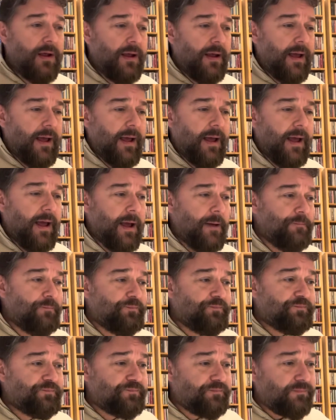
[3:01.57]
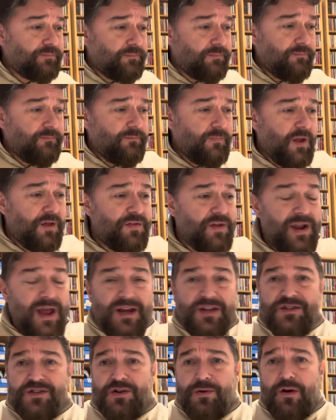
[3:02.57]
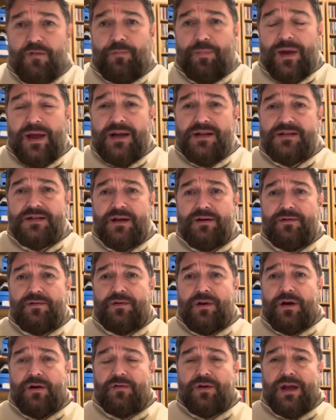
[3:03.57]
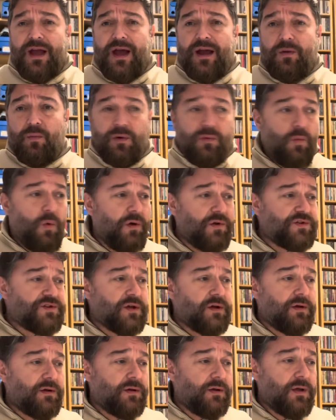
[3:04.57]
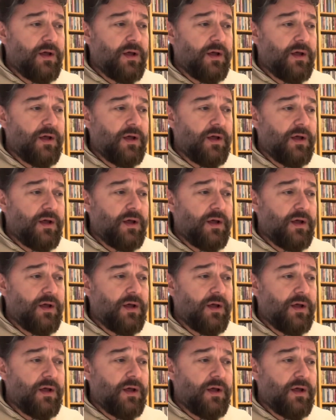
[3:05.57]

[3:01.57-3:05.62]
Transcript: The next two I've picked are kind of, well, one's a